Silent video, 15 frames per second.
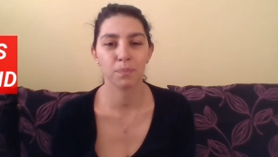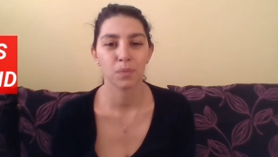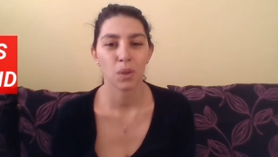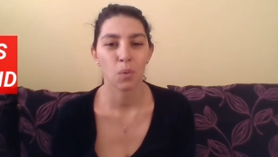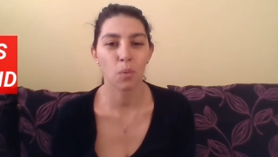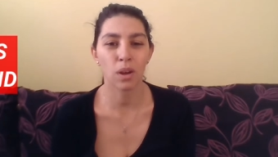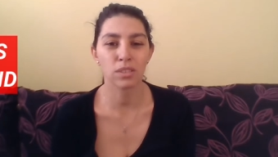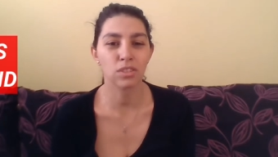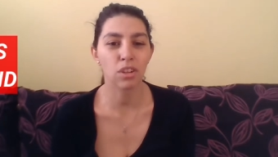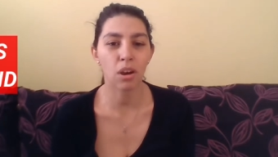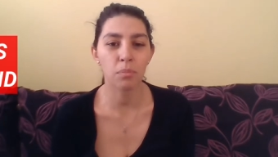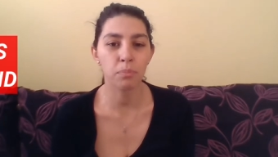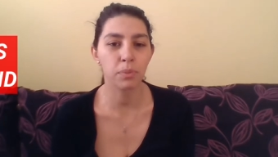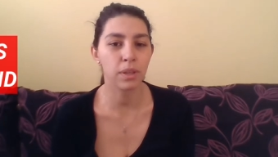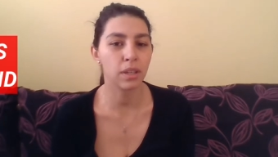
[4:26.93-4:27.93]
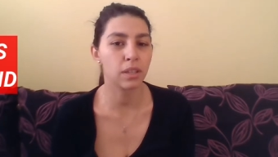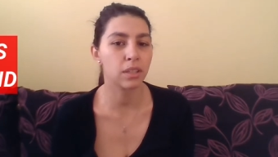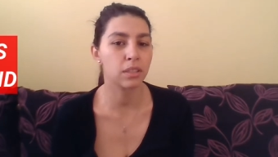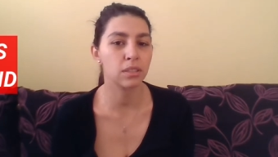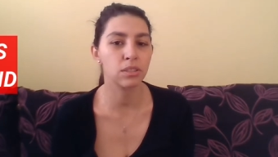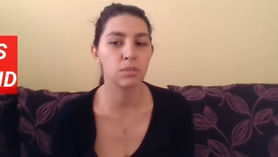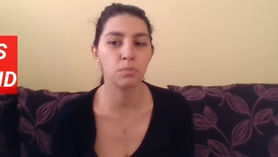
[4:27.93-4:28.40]
one topic
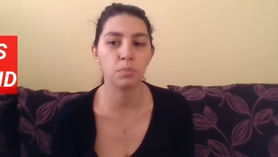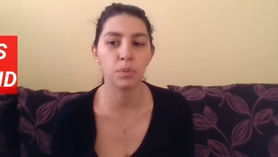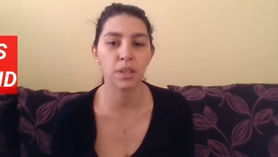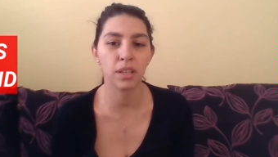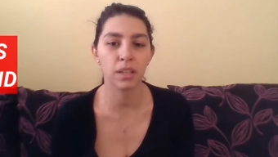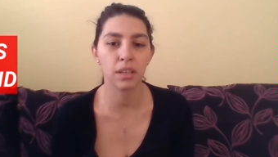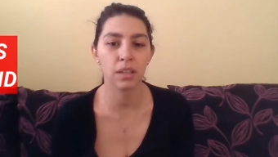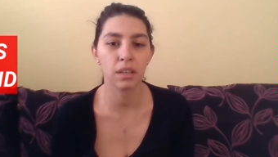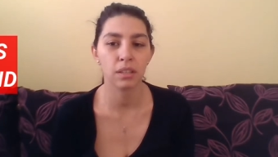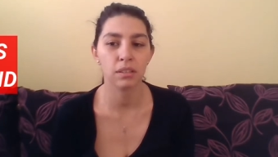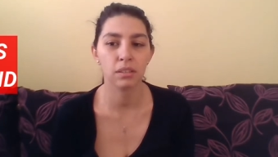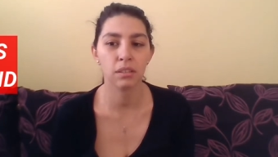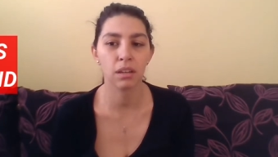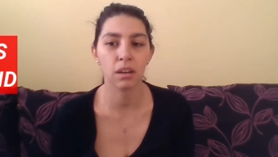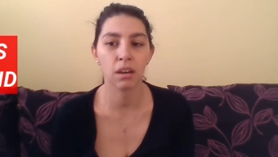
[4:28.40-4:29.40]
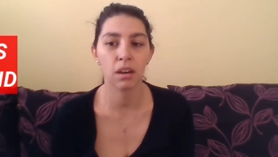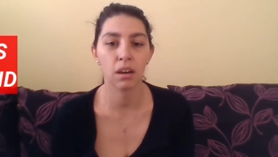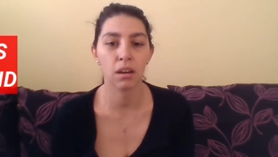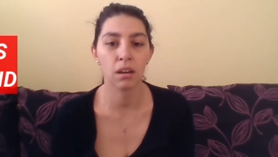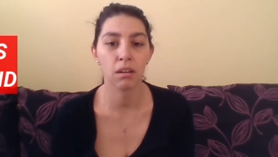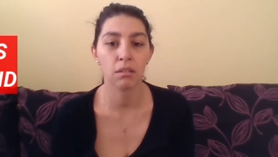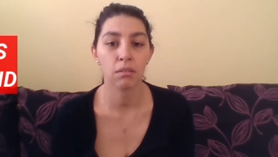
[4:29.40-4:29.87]
could be
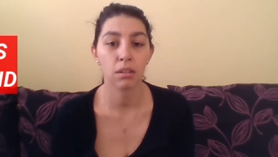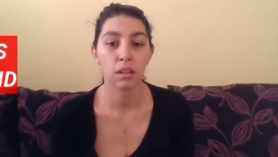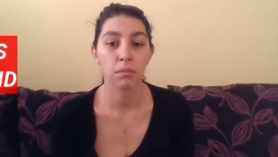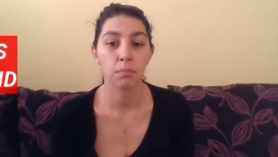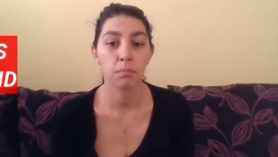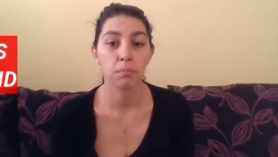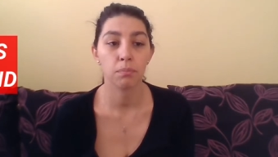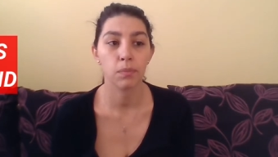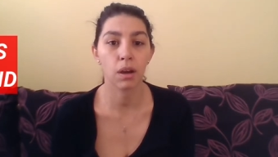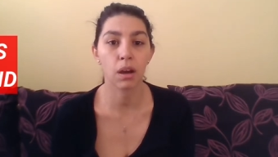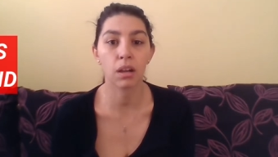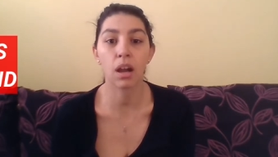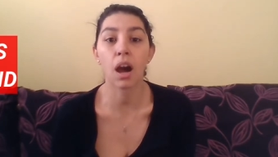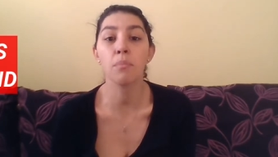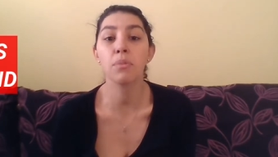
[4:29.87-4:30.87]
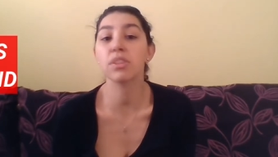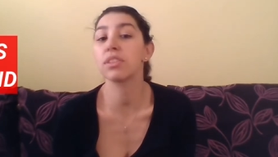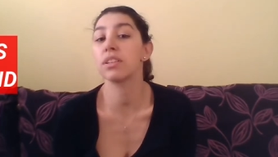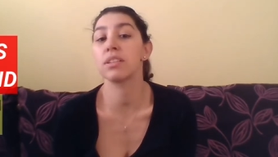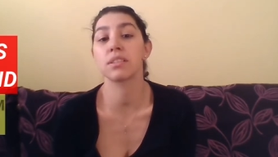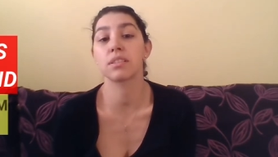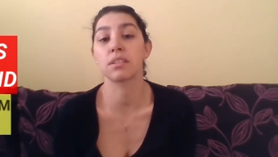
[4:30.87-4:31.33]
the
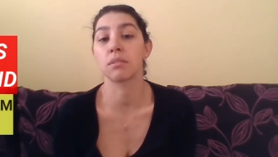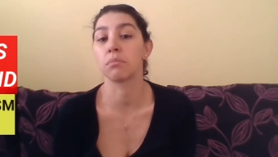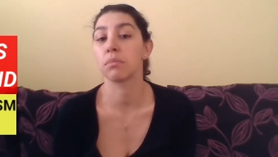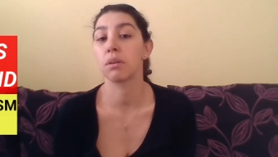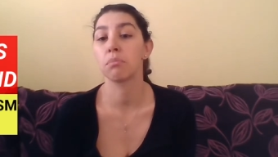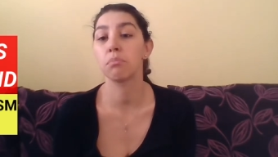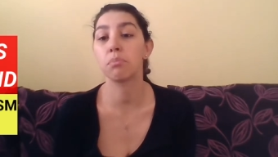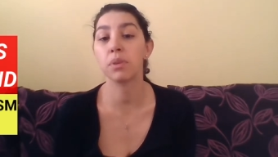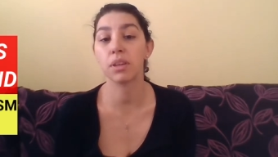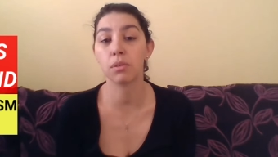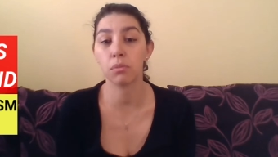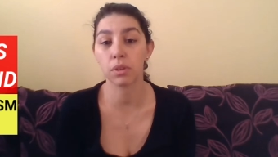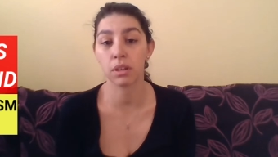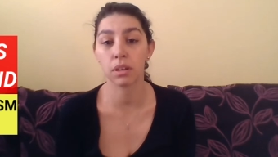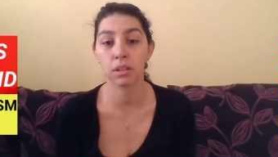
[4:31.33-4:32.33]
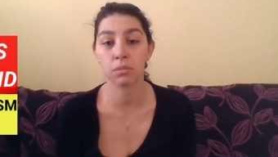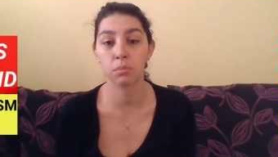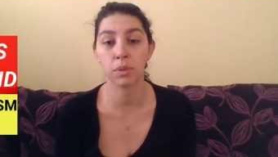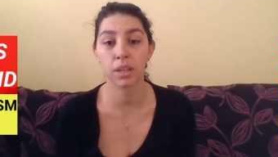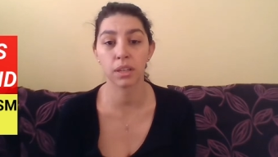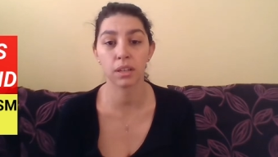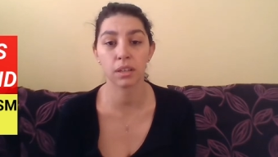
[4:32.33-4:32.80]
communism period,
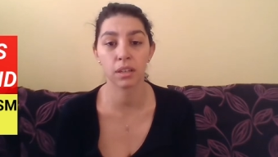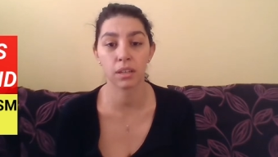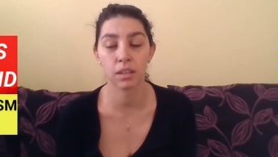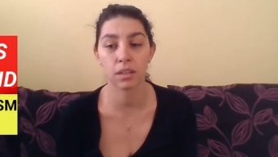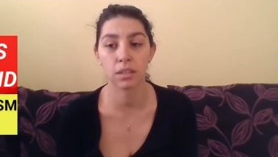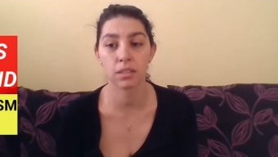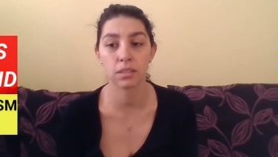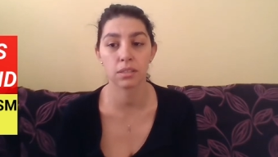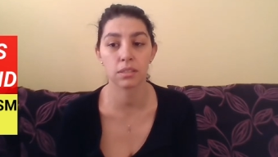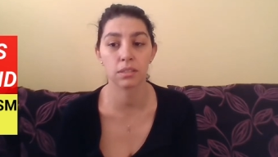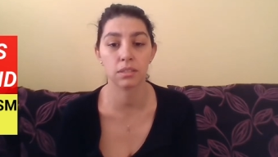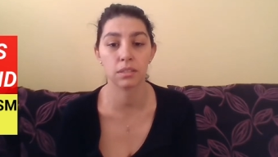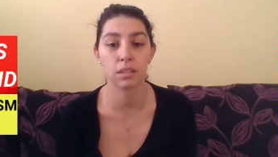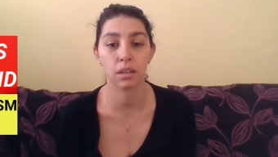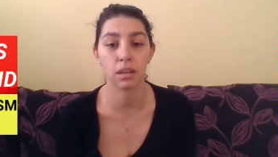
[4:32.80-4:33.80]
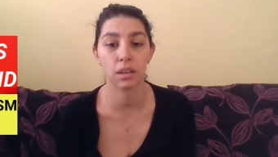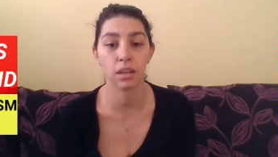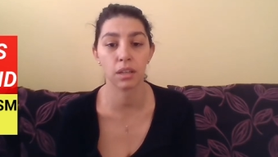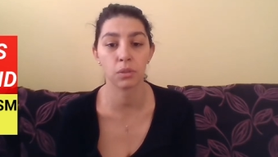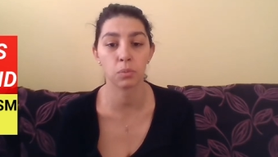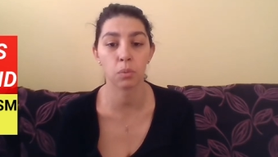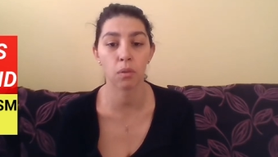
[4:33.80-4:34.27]
because
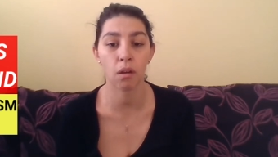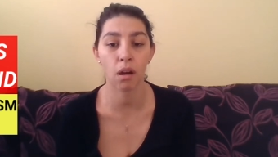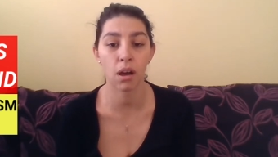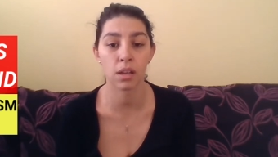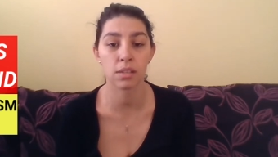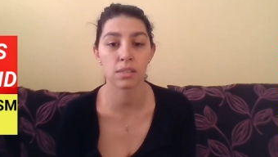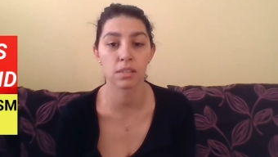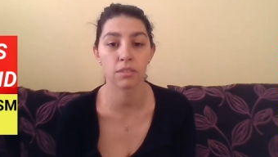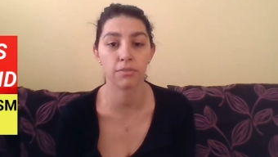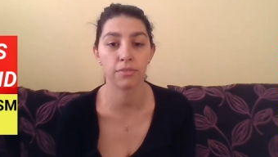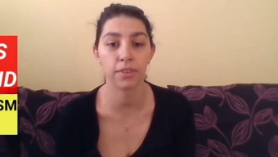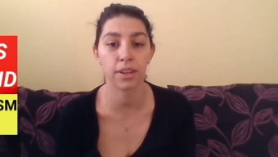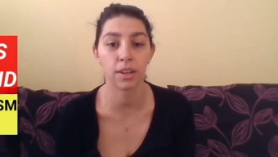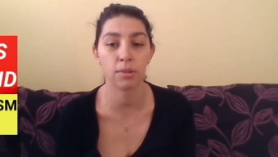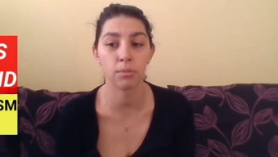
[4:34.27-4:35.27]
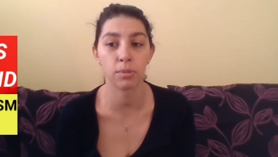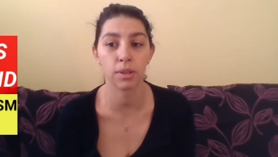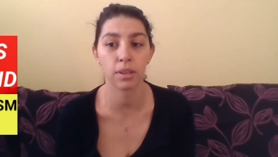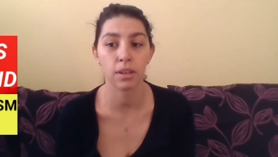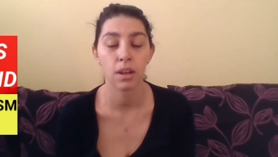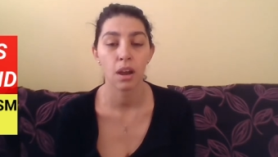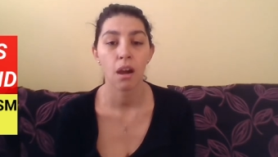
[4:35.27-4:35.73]
it was a
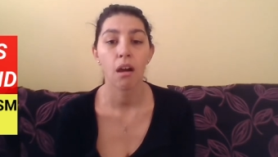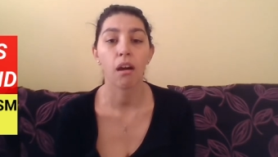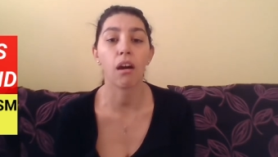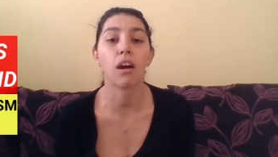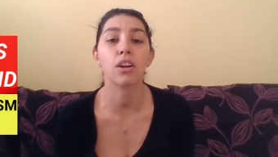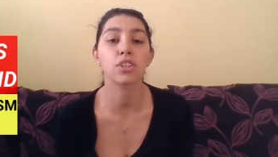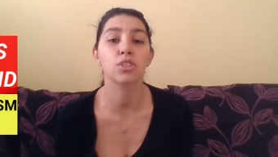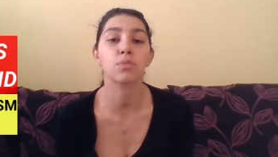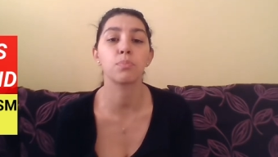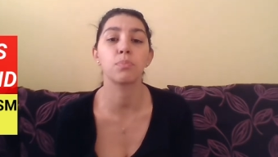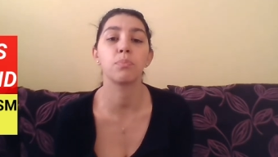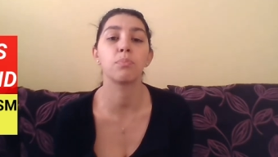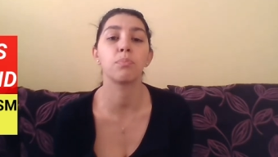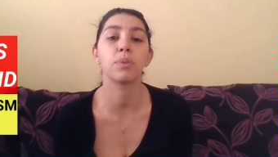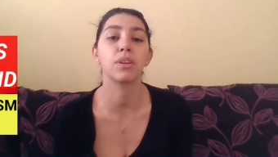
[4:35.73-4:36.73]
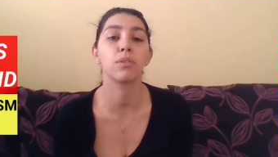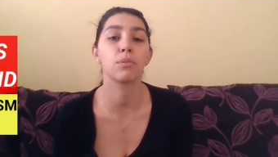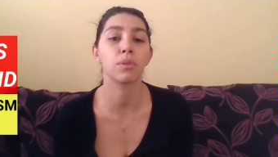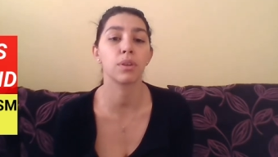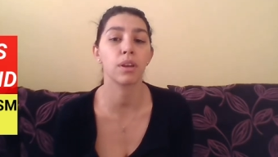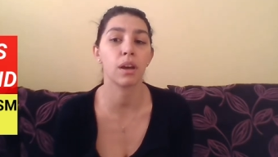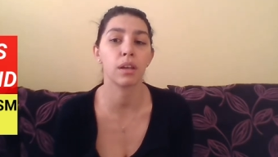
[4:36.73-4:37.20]
very harsh
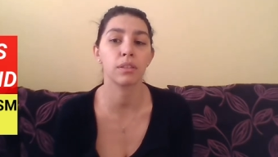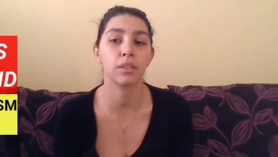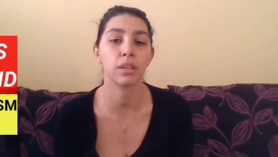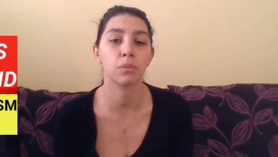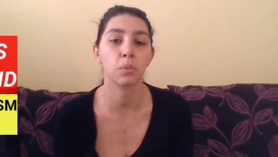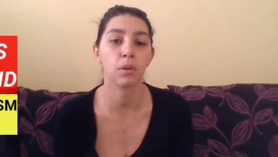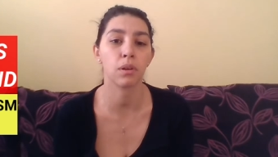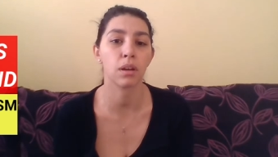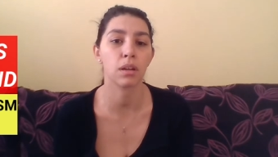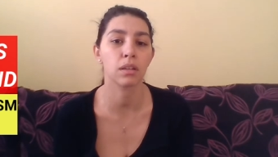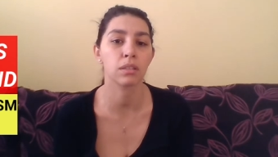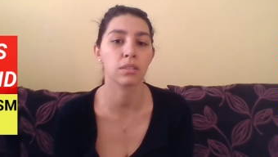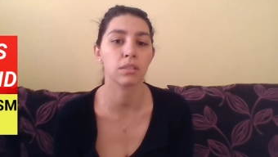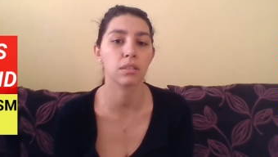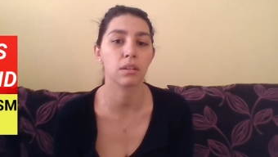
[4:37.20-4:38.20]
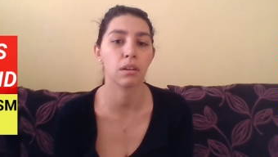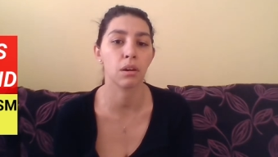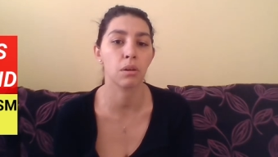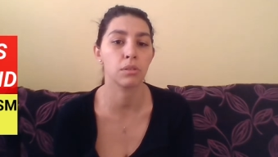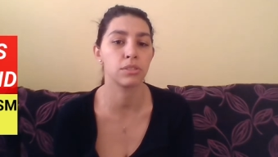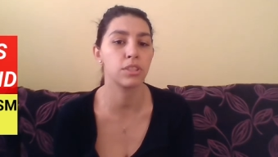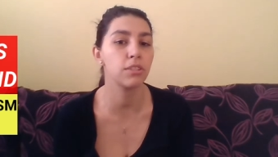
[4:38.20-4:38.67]
period, it was
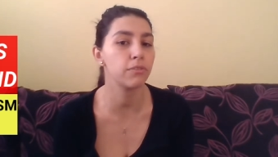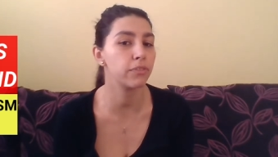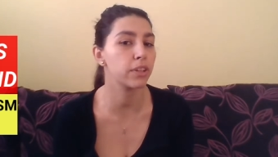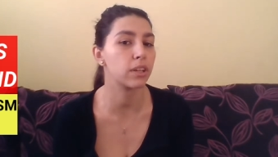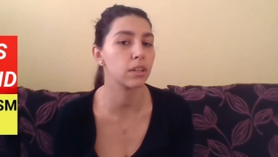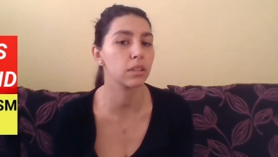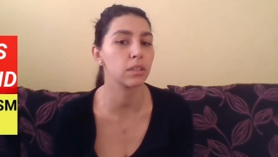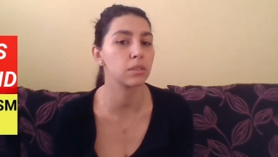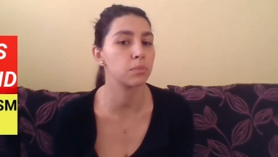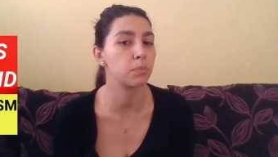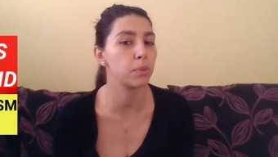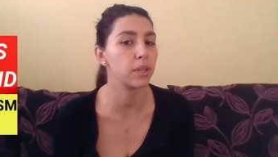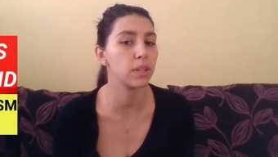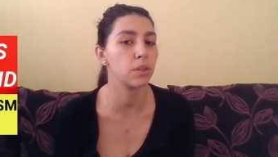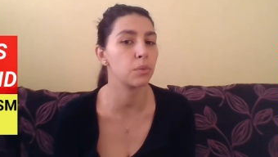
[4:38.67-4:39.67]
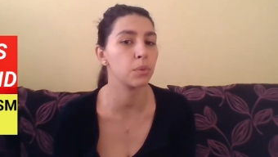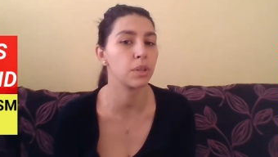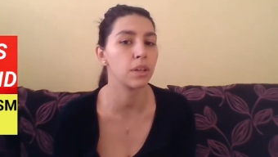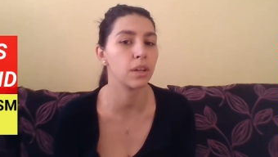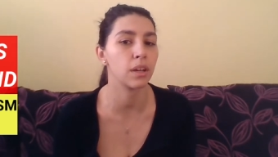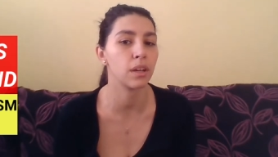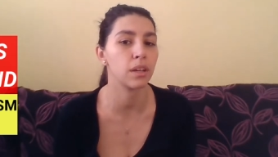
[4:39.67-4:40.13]
a difficult
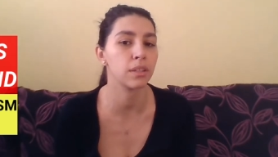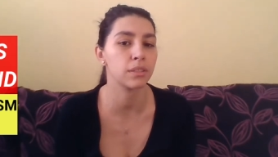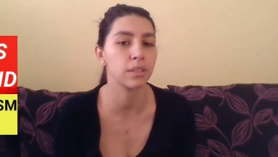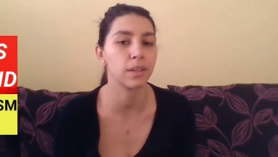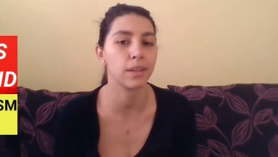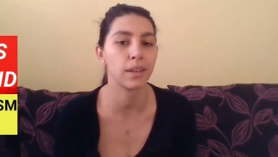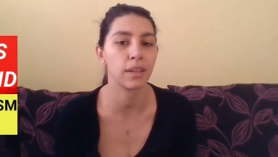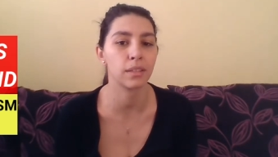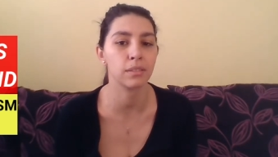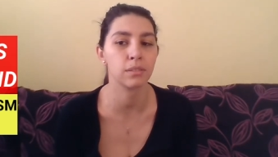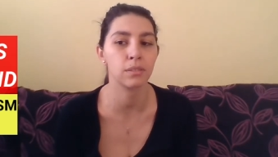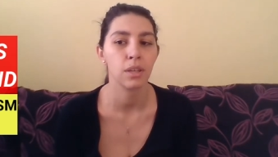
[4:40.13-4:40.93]
period, and